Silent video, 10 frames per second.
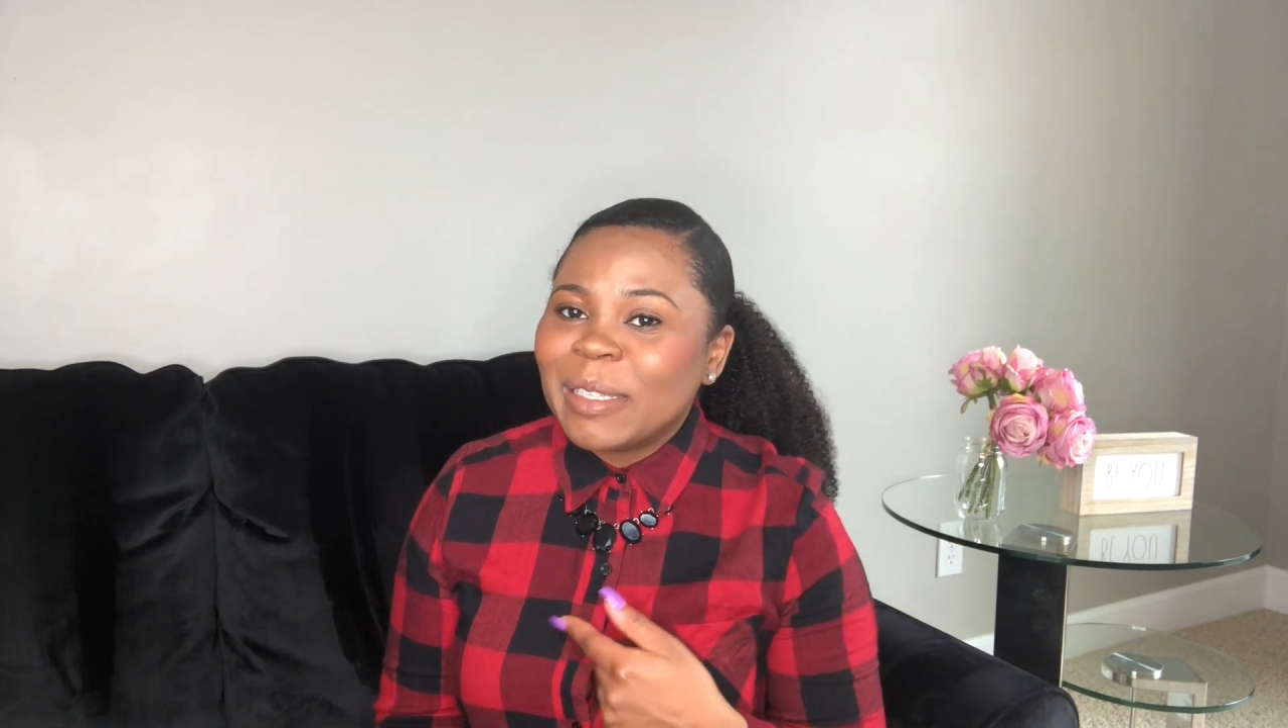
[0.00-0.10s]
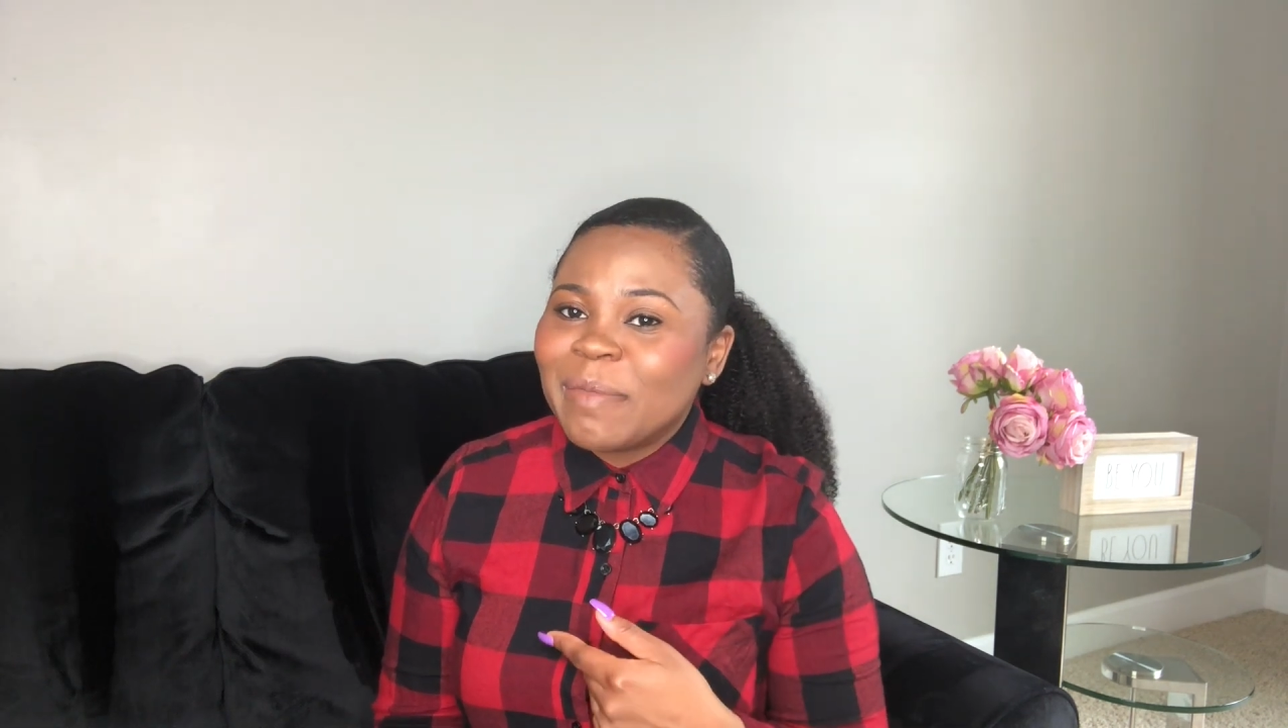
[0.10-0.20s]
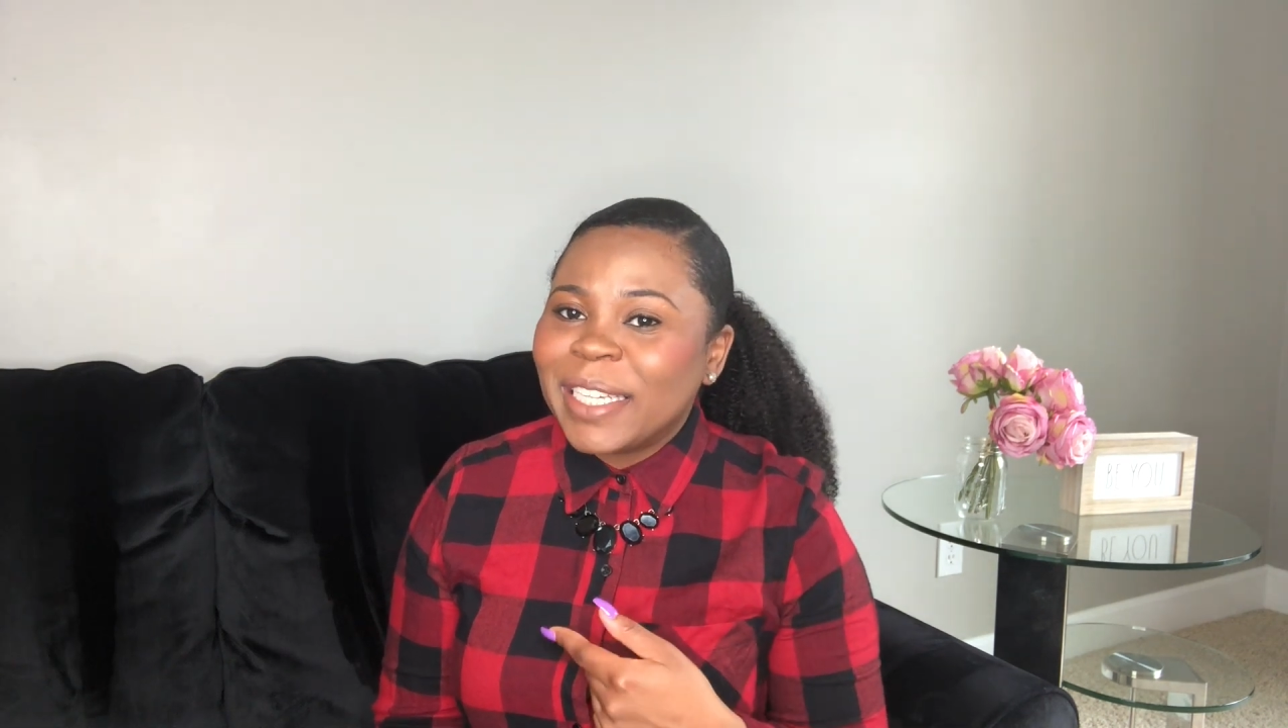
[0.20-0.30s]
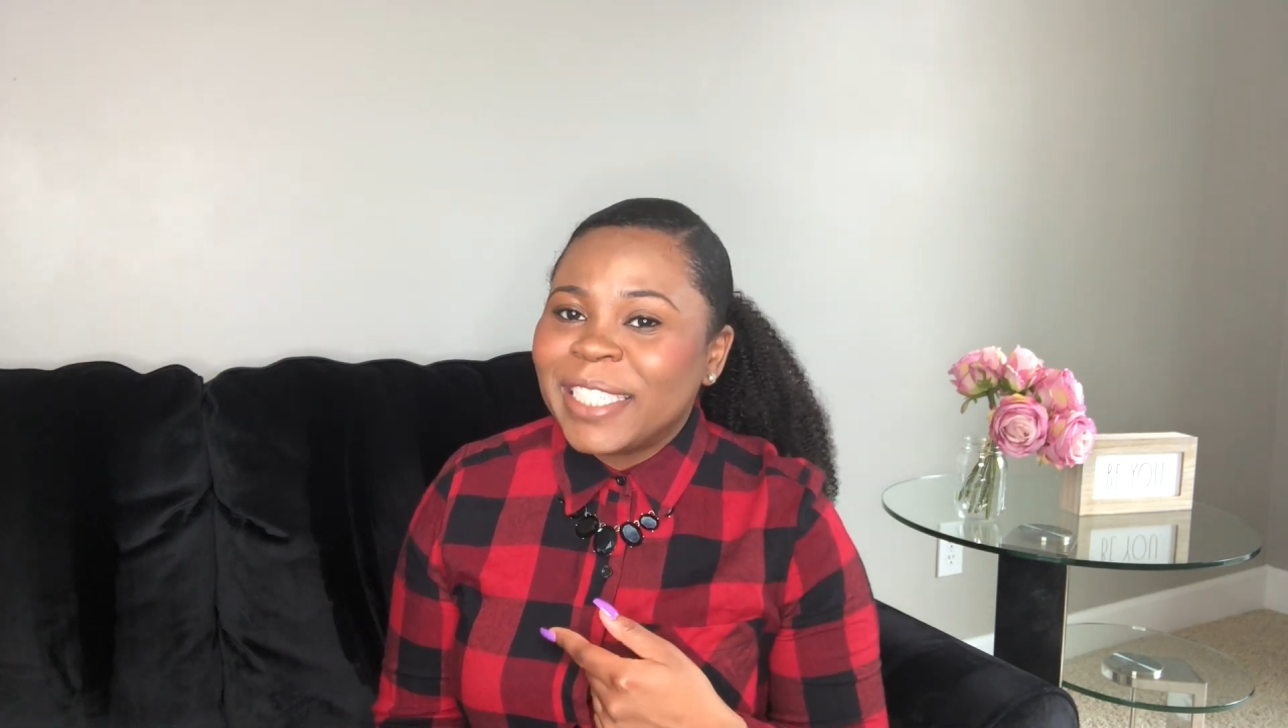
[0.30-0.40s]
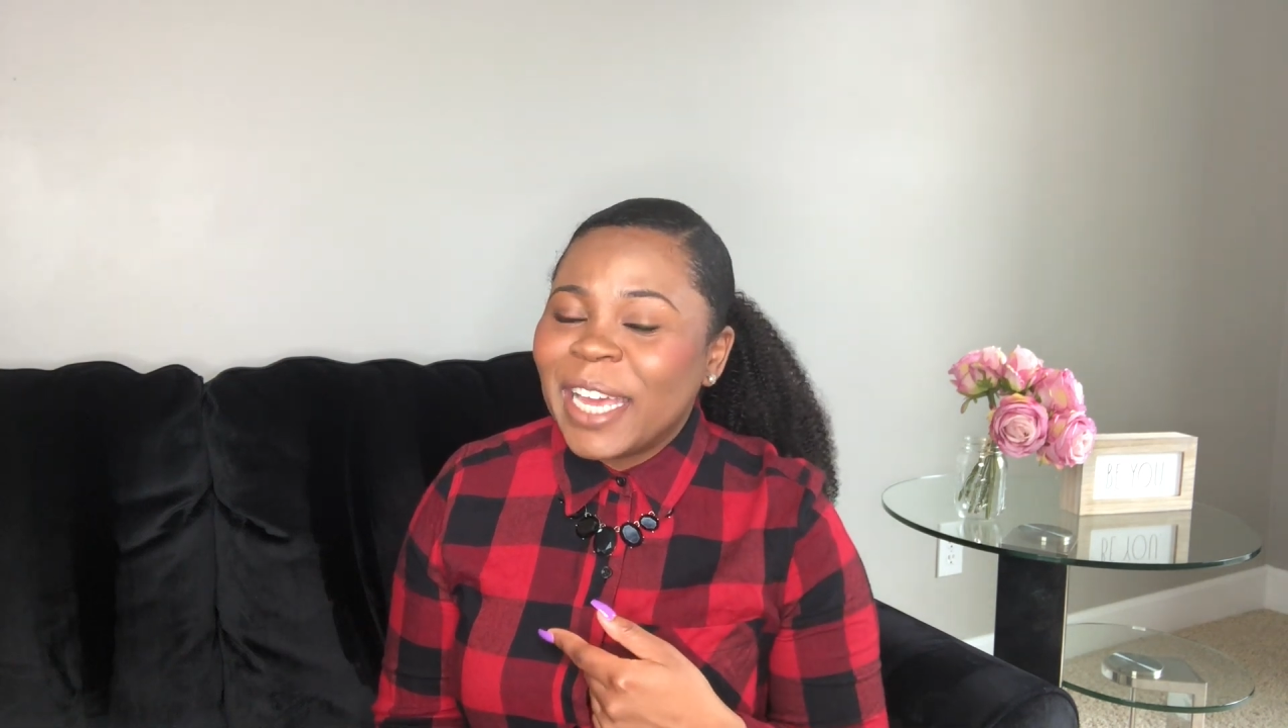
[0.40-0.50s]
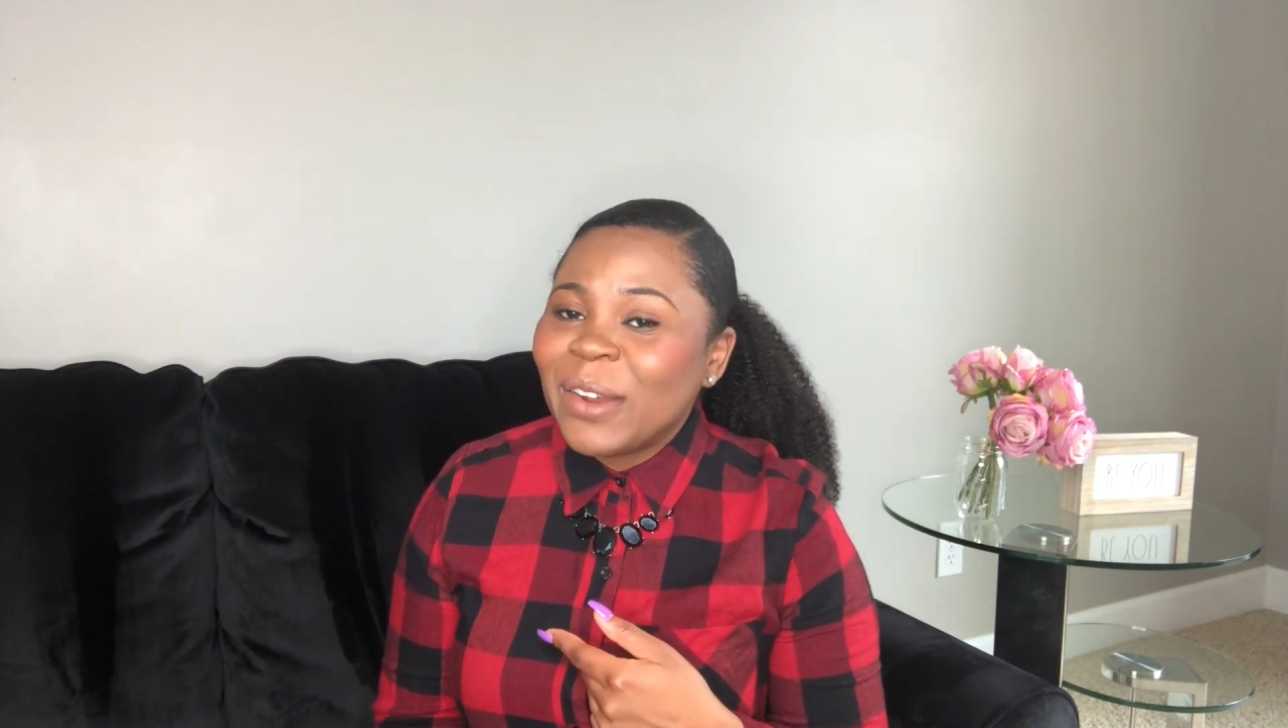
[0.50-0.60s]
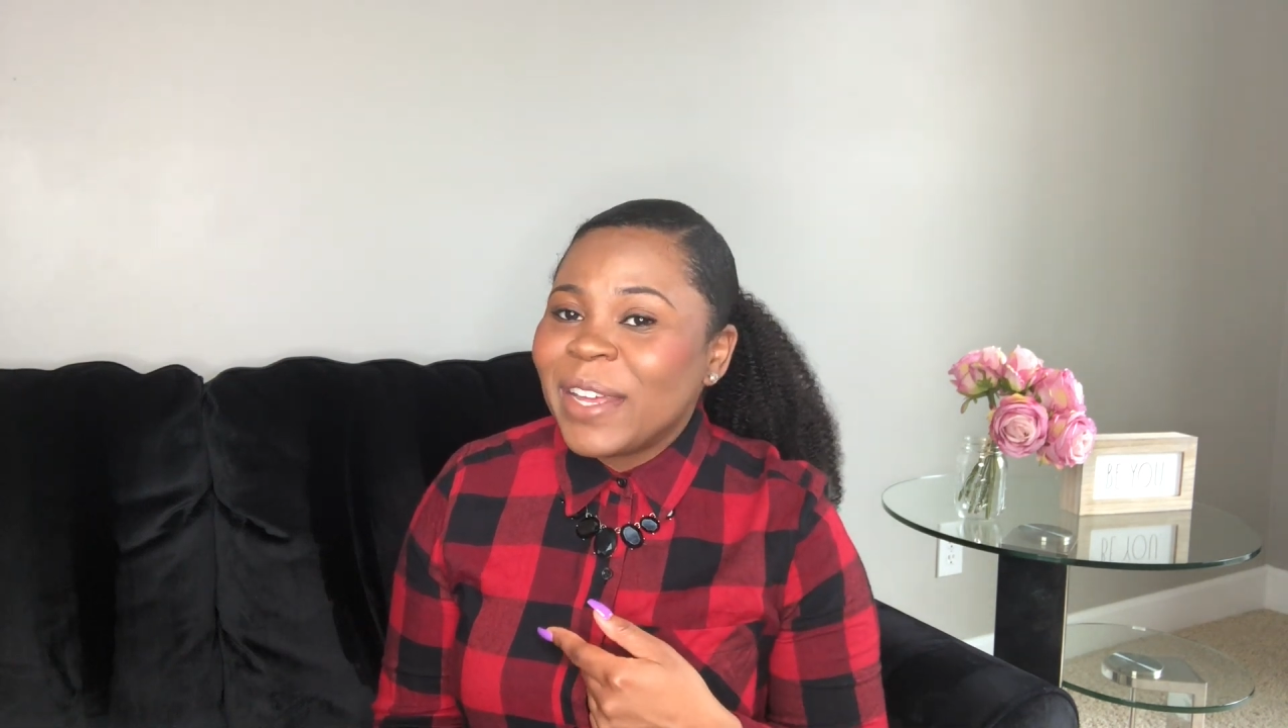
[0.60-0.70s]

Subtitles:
to my channel,